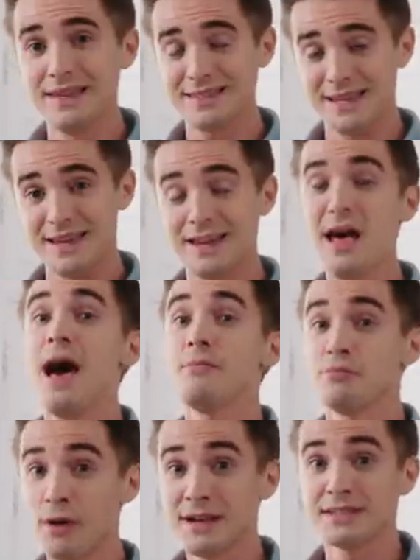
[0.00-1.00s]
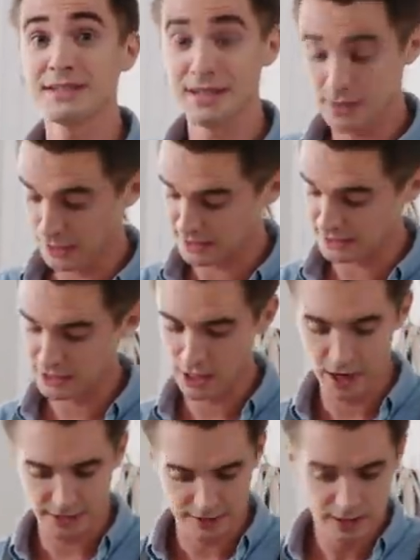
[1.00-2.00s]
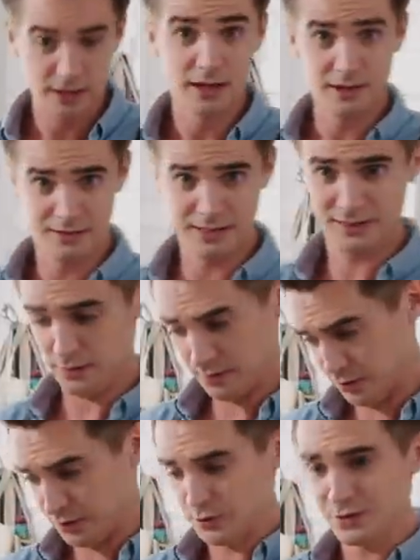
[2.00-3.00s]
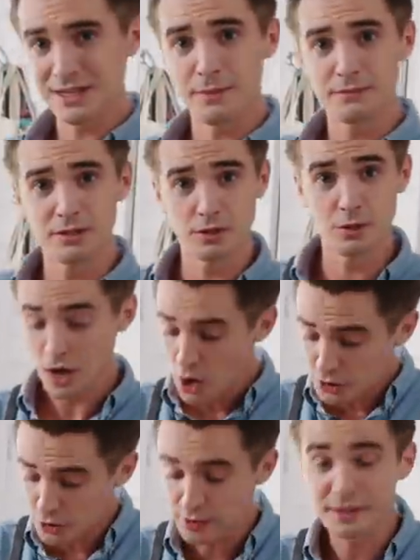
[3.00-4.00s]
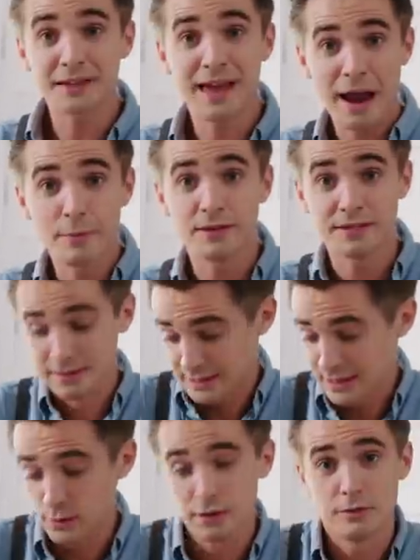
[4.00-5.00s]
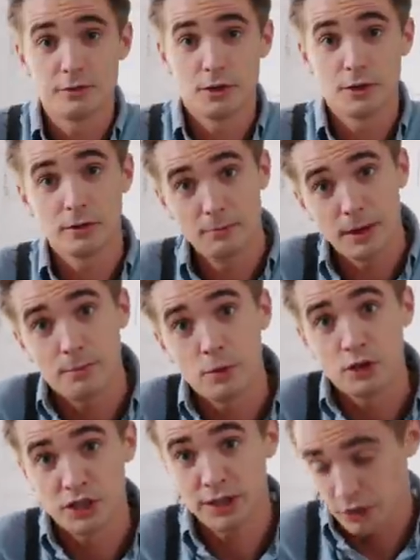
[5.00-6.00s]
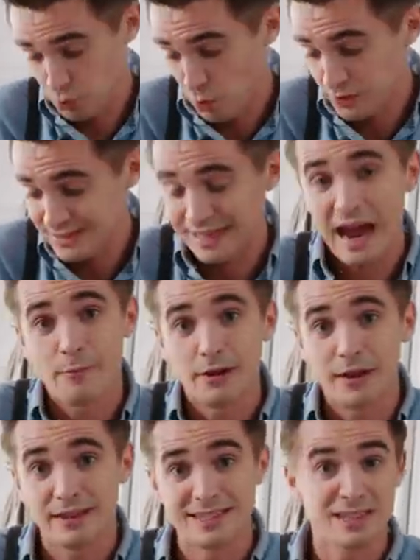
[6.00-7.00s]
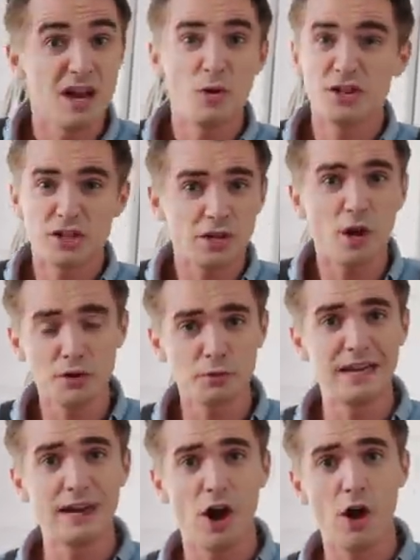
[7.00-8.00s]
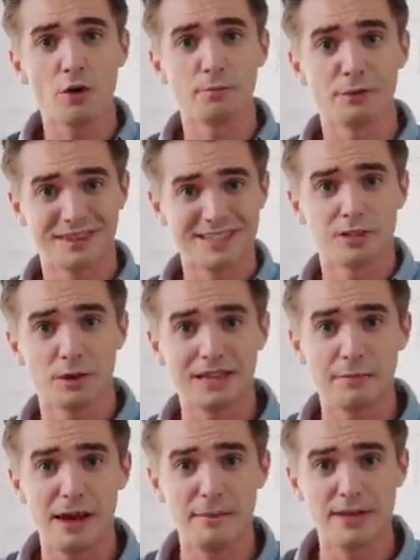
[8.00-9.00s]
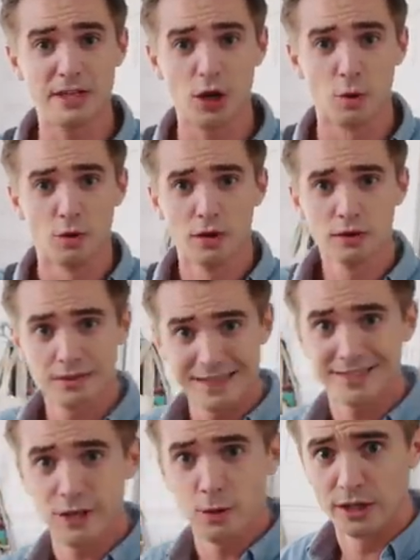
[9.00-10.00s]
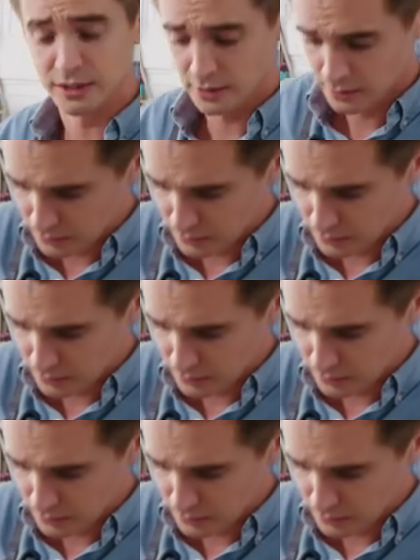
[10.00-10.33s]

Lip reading: this in and pressing it nice and tight. And that's what I'm going to attempt to do so that the cameras can see what I'm doing by pushing it towards the camera like this, which is always really awkward, but this is what they make me do. So let's do it.